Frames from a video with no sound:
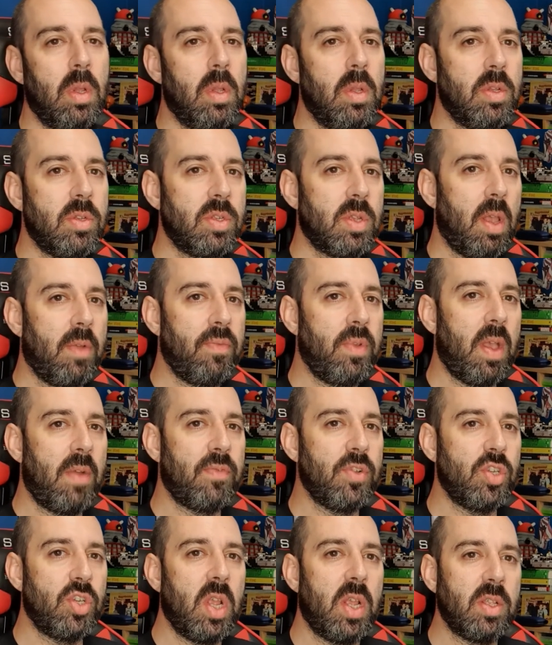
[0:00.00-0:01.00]
So if you
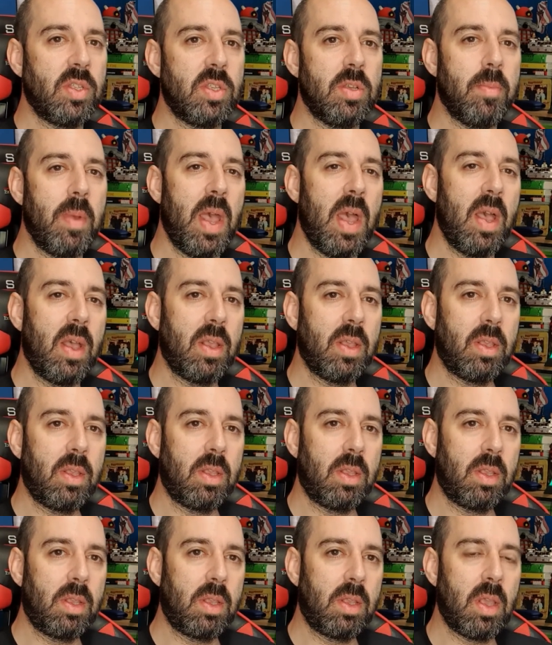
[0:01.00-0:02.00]
haven't checked him out,
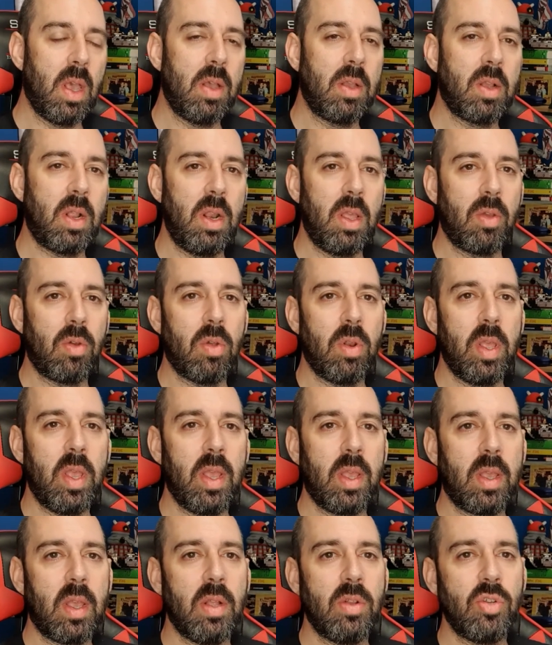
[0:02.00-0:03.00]
go and click on
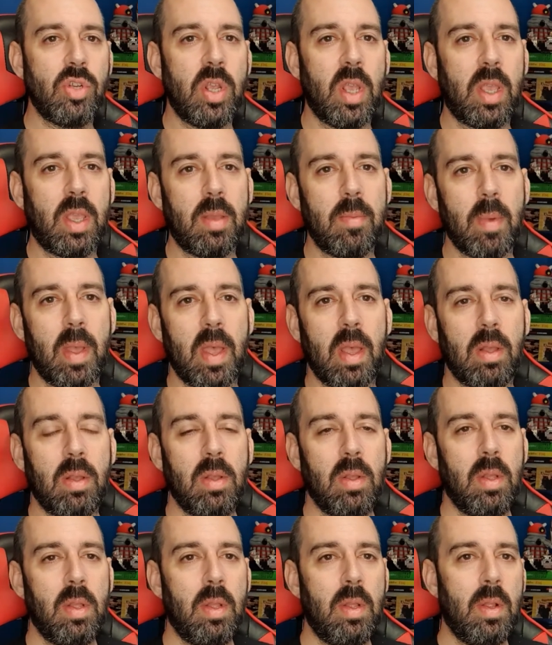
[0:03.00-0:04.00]
it, go and check him out.
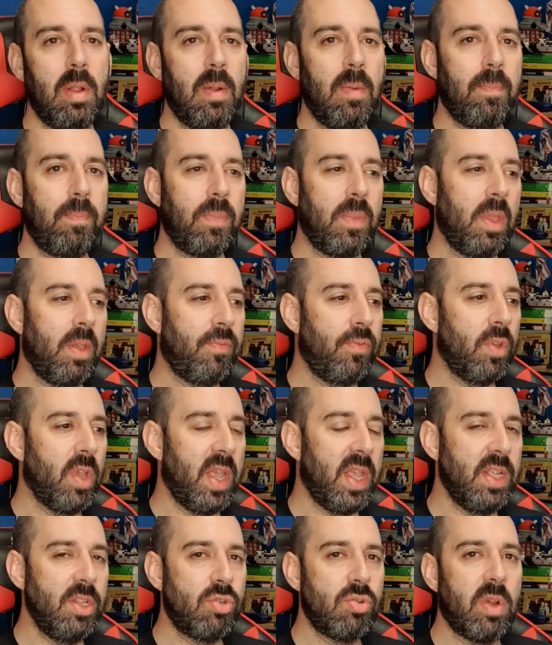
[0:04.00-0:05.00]
If you're
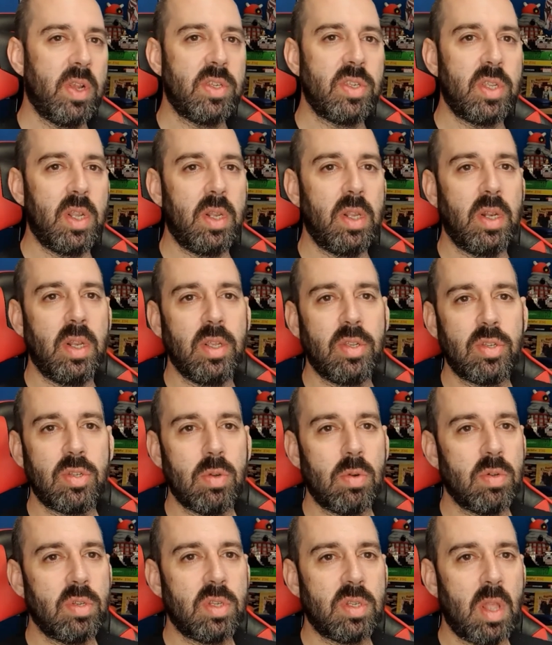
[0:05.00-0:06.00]
interested in this
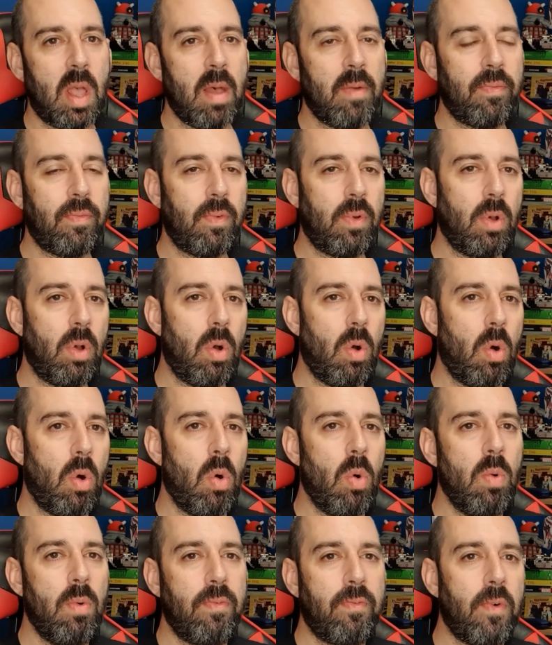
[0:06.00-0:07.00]
sort of stuff,
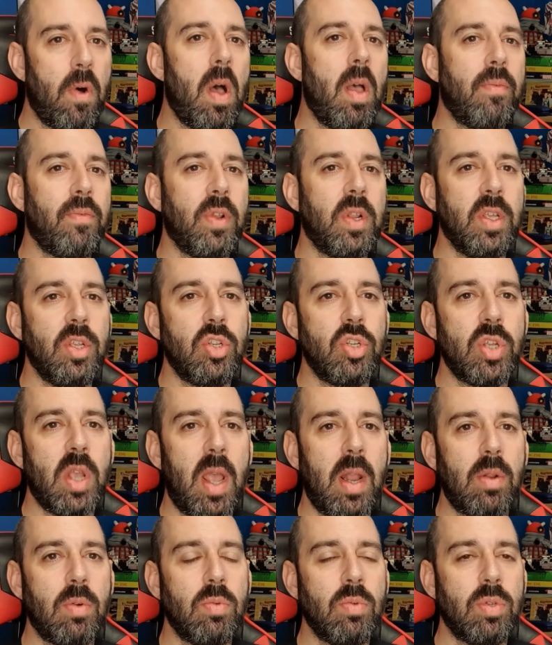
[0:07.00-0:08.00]
all 5 of these
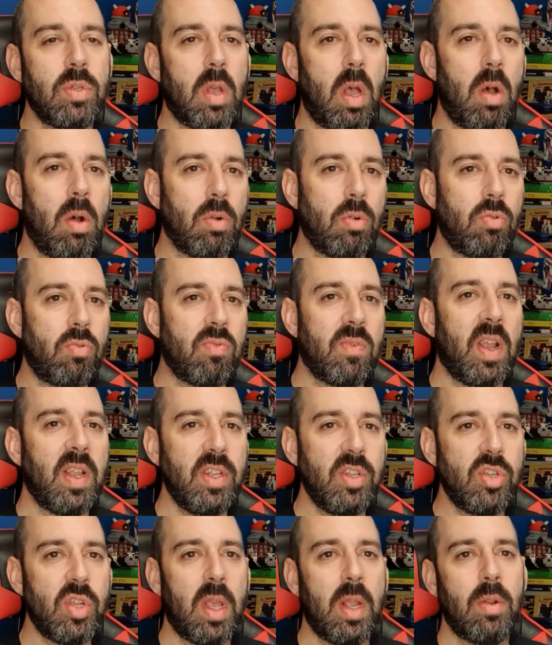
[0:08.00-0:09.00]
channels are
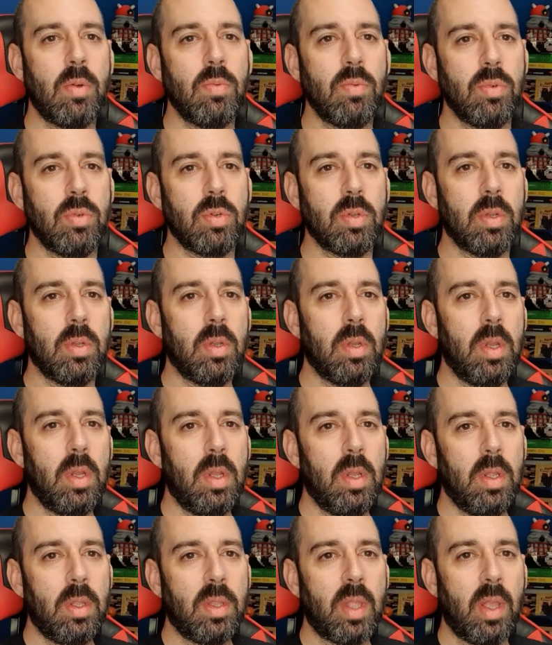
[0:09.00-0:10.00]
great channels.
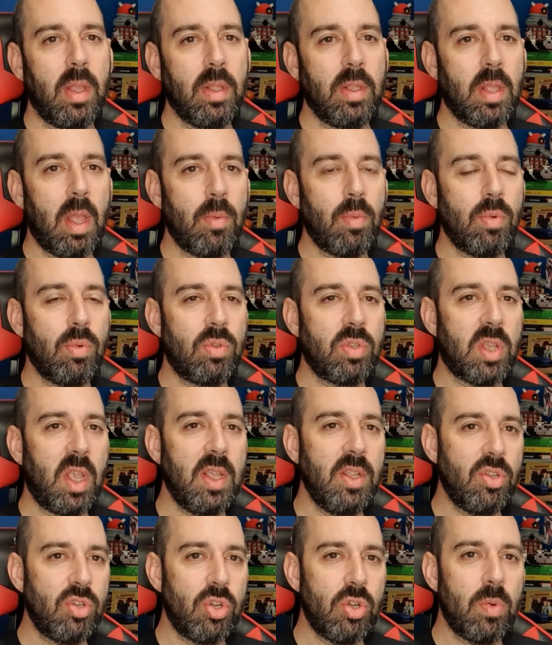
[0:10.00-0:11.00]
They will
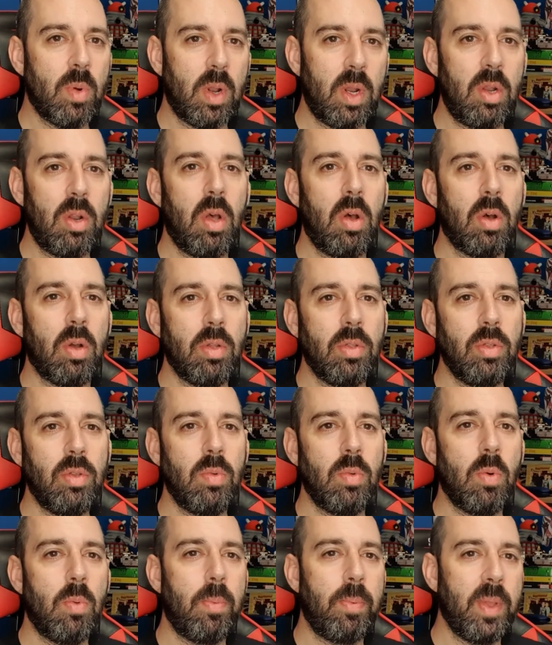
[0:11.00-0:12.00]
teach you a lot. You
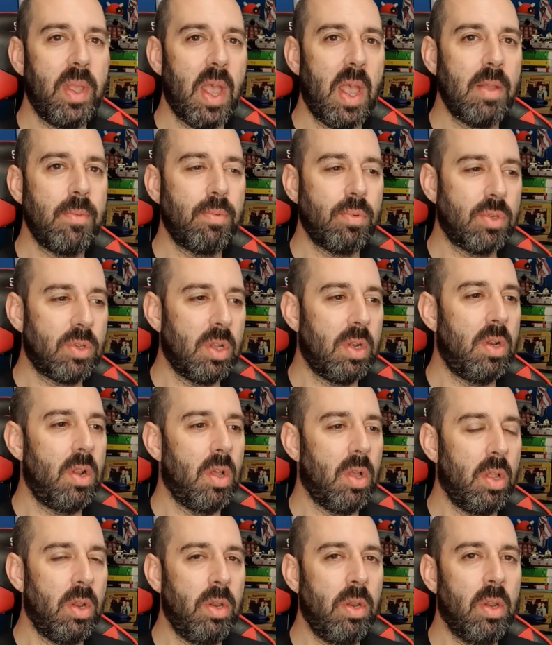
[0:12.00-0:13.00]
will be able to
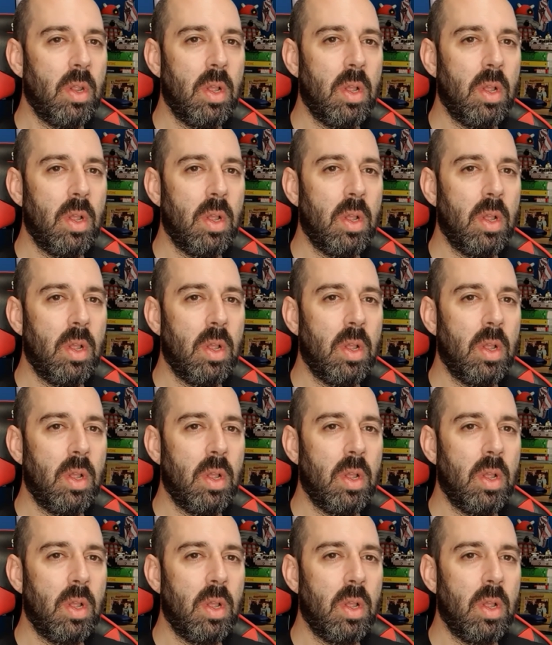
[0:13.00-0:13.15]
learn